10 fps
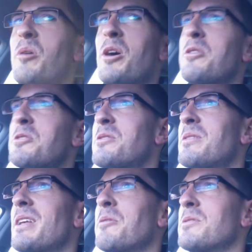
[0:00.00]
a post
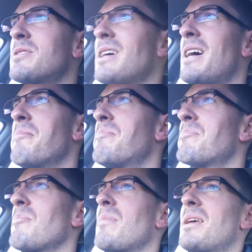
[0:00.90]
that it was um,
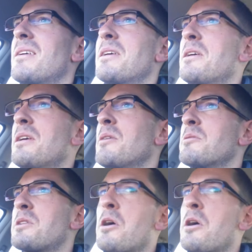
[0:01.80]
it was